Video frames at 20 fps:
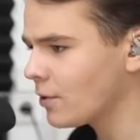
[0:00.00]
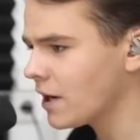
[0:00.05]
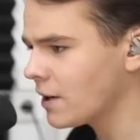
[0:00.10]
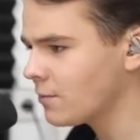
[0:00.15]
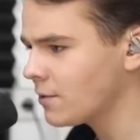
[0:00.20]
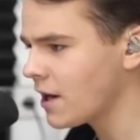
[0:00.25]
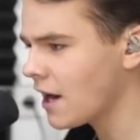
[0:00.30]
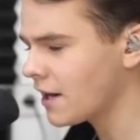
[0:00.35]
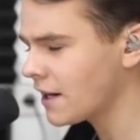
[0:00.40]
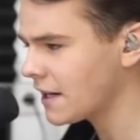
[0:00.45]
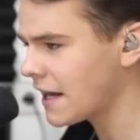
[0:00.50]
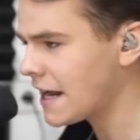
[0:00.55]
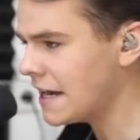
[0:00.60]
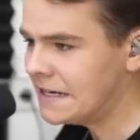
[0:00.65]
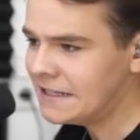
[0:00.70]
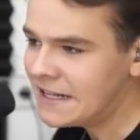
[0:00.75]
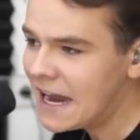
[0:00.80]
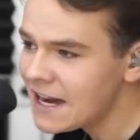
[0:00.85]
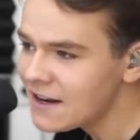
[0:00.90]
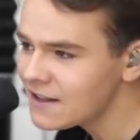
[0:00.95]
here we are at
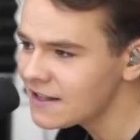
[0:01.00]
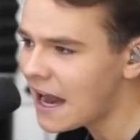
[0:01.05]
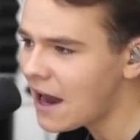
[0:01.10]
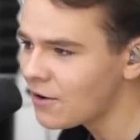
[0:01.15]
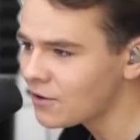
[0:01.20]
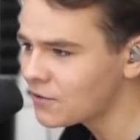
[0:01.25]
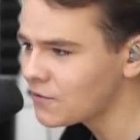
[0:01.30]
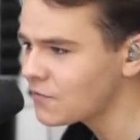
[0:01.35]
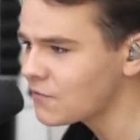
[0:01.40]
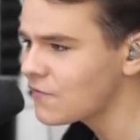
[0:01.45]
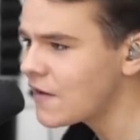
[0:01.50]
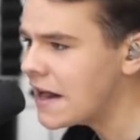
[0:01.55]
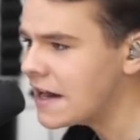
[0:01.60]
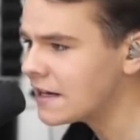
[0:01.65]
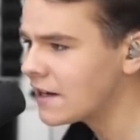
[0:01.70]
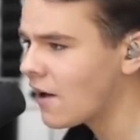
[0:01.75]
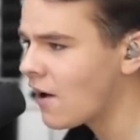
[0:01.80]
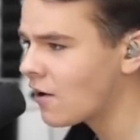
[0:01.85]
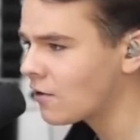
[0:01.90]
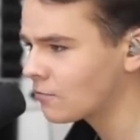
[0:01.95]
a 10,000
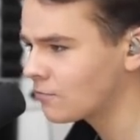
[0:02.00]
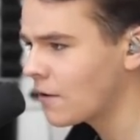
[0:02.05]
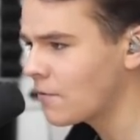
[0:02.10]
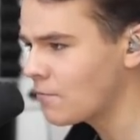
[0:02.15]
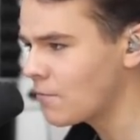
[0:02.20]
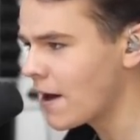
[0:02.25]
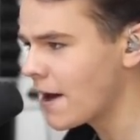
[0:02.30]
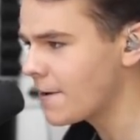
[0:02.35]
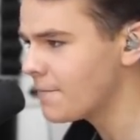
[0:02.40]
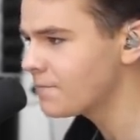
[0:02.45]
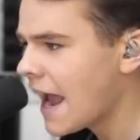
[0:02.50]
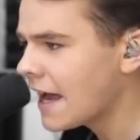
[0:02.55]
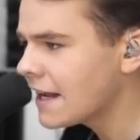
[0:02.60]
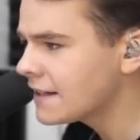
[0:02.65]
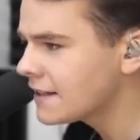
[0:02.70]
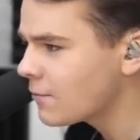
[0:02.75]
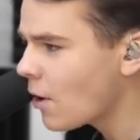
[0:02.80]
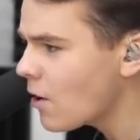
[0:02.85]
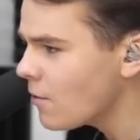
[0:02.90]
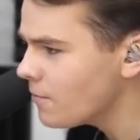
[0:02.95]
feet long runway.
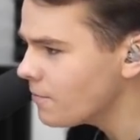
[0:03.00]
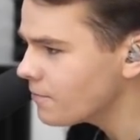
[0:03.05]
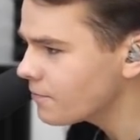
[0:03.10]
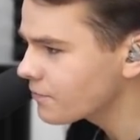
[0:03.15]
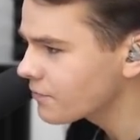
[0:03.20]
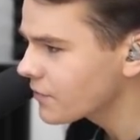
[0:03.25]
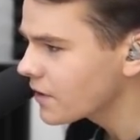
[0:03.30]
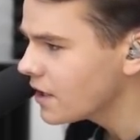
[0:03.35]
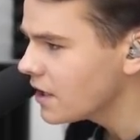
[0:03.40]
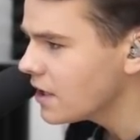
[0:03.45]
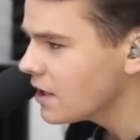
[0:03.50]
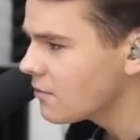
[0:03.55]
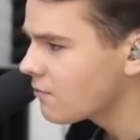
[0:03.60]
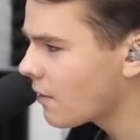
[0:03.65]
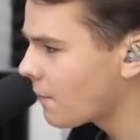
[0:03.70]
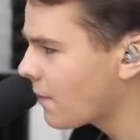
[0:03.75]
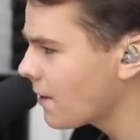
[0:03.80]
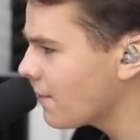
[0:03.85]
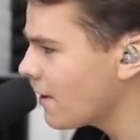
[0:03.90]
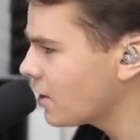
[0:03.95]
And, well,
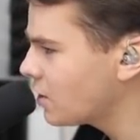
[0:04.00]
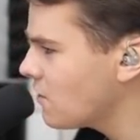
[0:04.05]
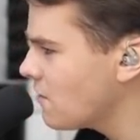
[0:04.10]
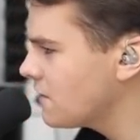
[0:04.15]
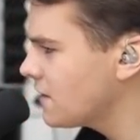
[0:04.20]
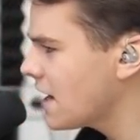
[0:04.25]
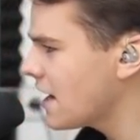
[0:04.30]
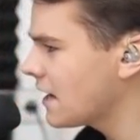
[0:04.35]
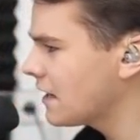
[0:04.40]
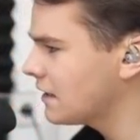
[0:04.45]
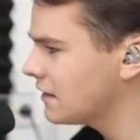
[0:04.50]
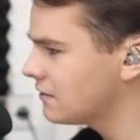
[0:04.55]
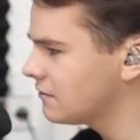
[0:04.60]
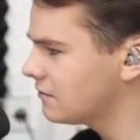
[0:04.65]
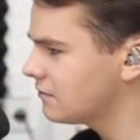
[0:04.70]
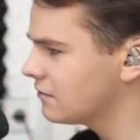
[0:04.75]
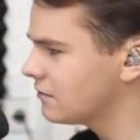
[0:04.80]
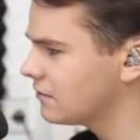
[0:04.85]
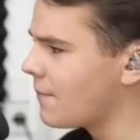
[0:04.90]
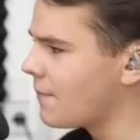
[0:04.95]
we're pretty much
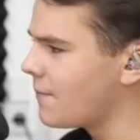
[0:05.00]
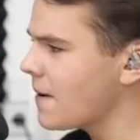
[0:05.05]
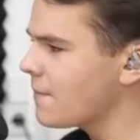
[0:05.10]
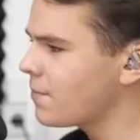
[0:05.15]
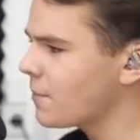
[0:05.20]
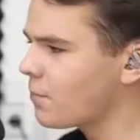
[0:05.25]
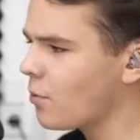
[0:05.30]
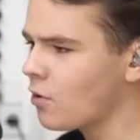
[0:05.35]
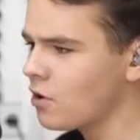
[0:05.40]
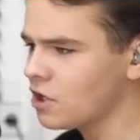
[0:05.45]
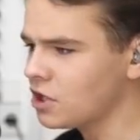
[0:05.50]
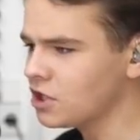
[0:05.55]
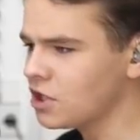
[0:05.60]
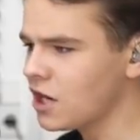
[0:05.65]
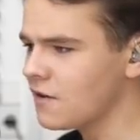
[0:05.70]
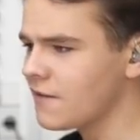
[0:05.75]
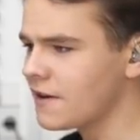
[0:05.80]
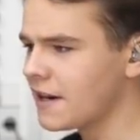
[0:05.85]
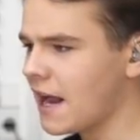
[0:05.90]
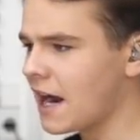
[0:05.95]
using big proportion
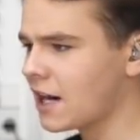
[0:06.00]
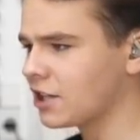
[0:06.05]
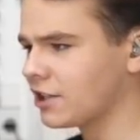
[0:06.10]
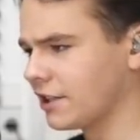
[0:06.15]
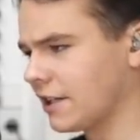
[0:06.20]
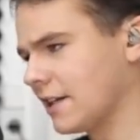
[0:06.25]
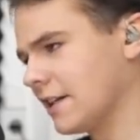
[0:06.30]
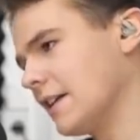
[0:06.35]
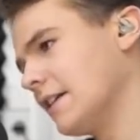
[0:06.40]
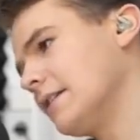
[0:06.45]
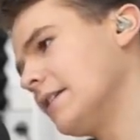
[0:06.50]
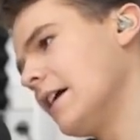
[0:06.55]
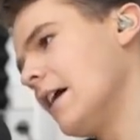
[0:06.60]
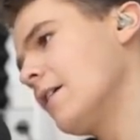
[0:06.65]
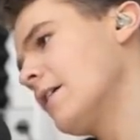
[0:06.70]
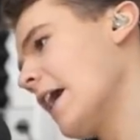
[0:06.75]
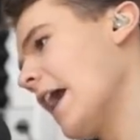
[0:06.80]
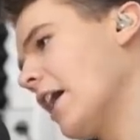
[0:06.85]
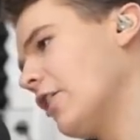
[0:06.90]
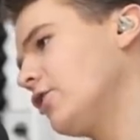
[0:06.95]
of it, actually.
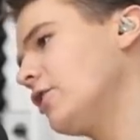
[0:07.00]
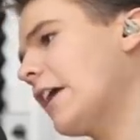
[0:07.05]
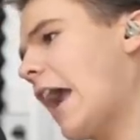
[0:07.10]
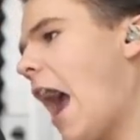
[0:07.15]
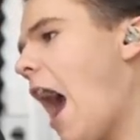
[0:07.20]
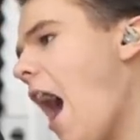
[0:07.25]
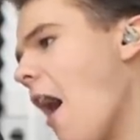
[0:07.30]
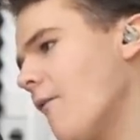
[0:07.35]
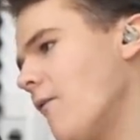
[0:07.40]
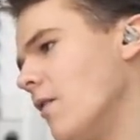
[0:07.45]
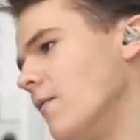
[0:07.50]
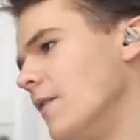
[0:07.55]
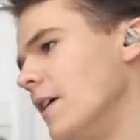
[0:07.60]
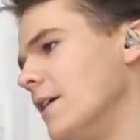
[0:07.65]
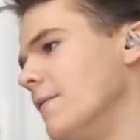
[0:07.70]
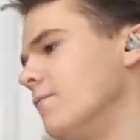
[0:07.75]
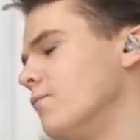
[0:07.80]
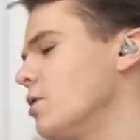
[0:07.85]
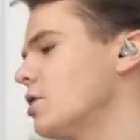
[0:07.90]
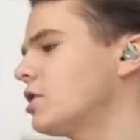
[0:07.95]
Okay, actually half of
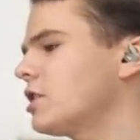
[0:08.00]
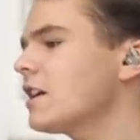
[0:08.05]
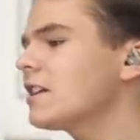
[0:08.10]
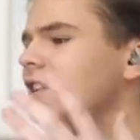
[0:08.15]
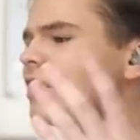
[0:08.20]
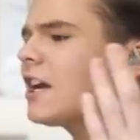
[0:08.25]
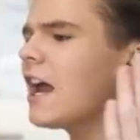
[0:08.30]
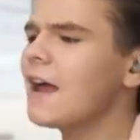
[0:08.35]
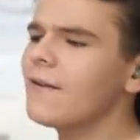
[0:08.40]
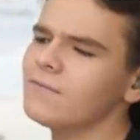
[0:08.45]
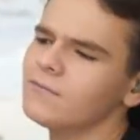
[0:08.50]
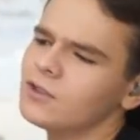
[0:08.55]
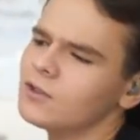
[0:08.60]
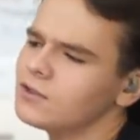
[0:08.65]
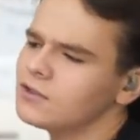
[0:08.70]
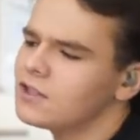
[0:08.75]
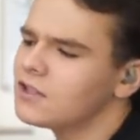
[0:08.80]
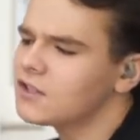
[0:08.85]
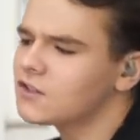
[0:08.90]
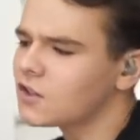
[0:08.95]
it. Which, actually,
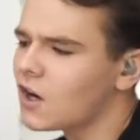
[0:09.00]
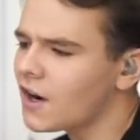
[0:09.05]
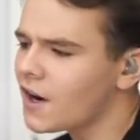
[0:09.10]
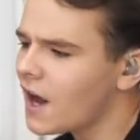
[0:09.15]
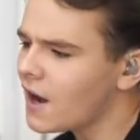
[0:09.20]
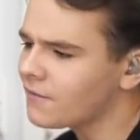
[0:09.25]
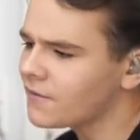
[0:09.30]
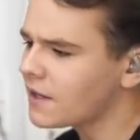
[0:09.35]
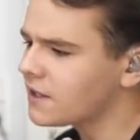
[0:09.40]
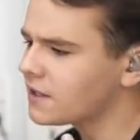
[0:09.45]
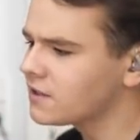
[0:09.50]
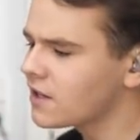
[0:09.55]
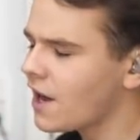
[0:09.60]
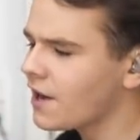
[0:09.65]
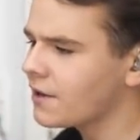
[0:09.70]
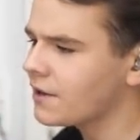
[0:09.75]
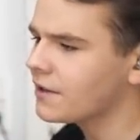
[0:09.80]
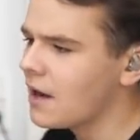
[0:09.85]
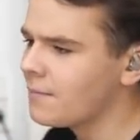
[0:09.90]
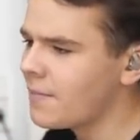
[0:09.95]
to start off, that's
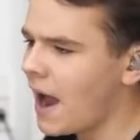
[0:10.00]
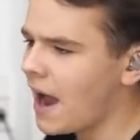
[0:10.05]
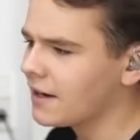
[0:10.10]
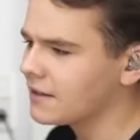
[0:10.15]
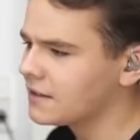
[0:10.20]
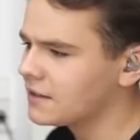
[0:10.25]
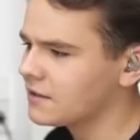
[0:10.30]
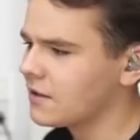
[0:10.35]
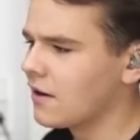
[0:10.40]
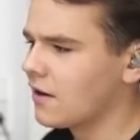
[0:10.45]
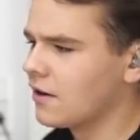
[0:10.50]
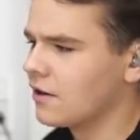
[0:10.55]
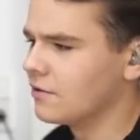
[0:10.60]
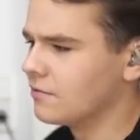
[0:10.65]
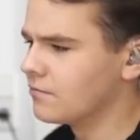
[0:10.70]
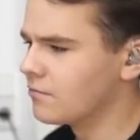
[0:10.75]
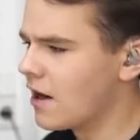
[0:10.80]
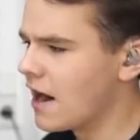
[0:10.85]
not a bad start,